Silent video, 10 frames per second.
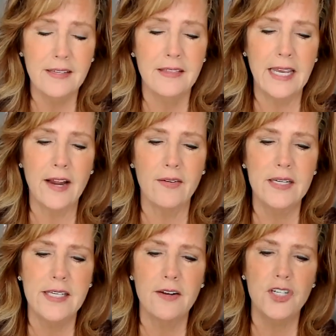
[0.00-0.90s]
the
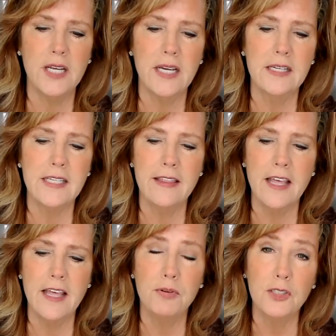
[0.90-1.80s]
Aries energy is, and
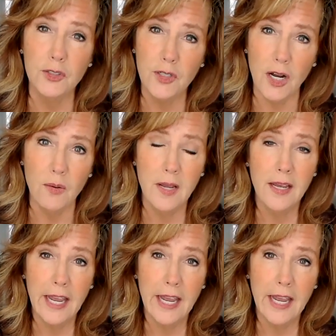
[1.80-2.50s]
then Pluto.